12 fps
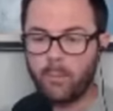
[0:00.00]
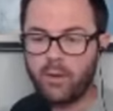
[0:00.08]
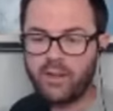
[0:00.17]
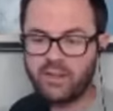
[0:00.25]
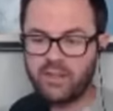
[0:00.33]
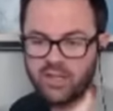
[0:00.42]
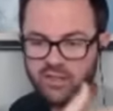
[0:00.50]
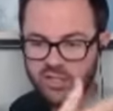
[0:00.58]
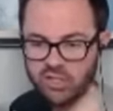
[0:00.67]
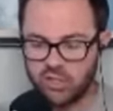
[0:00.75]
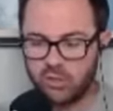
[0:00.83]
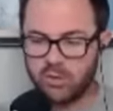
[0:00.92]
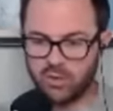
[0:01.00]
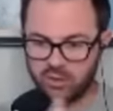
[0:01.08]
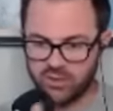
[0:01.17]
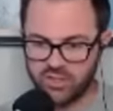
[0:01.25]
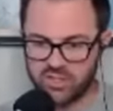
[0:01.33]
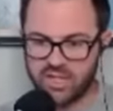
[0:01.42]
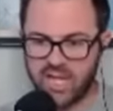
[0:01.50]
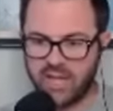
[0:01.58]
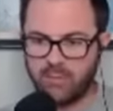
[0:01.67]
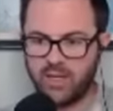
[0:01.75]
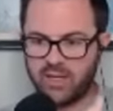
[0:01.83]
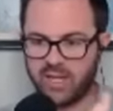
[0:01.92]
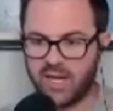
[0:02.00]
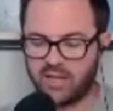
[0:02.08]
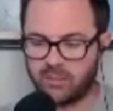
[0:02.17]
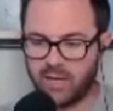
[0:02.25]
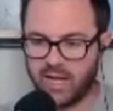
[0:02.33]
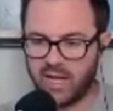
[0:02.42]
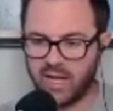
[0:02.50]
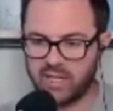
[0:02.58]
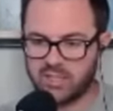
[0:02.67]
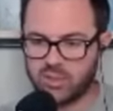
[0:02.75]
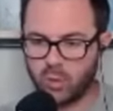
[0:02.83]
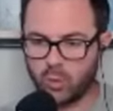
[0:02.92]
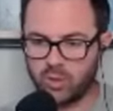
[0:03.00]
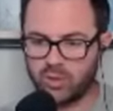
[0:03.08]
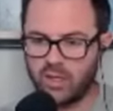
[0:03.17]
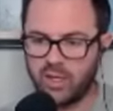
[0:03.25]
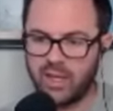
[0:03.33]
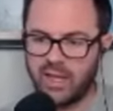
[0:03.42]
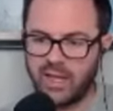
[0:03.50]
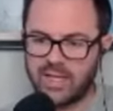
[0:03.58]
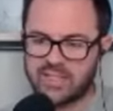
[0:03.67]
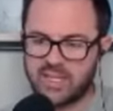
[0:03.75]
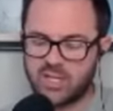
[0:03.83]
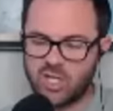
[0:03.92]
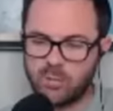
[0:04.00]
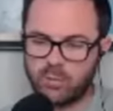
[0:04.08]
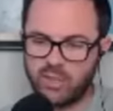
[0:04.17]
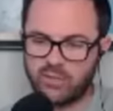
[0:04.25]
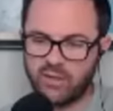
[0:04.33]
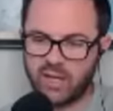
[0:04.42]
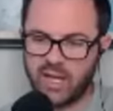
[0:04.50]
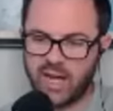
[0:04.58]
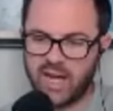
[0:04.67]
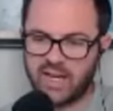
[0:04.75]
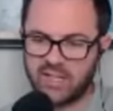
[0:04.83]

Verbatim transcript: but the the shooters came into Columbine High School and said, Do you believe in God?